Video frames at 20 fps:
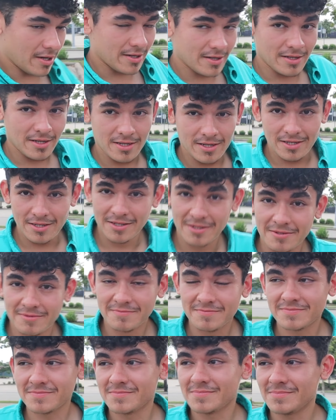Back.
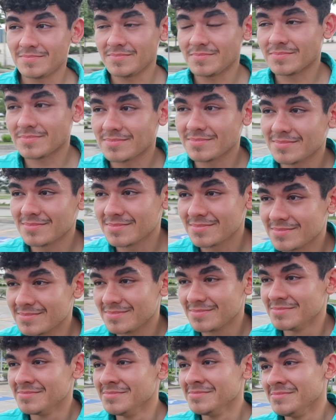Hey, twin, breathe.
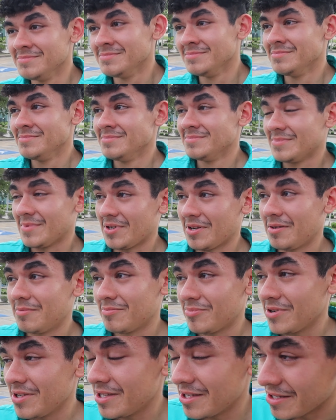You can breathe
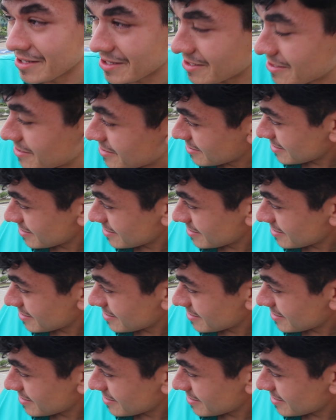good though, huh?